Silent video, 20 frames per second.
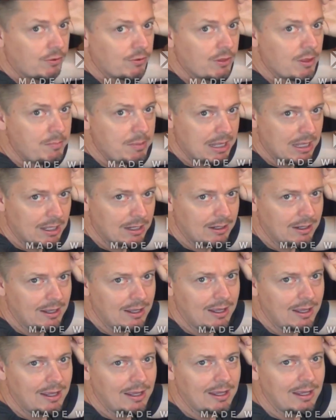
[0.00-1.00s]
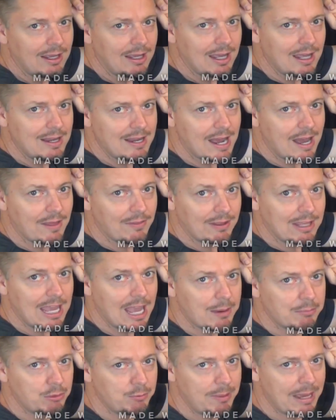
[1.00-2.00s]
for the pin, and now the
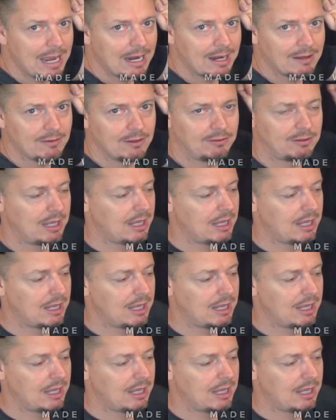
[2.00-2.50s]
cap's back in this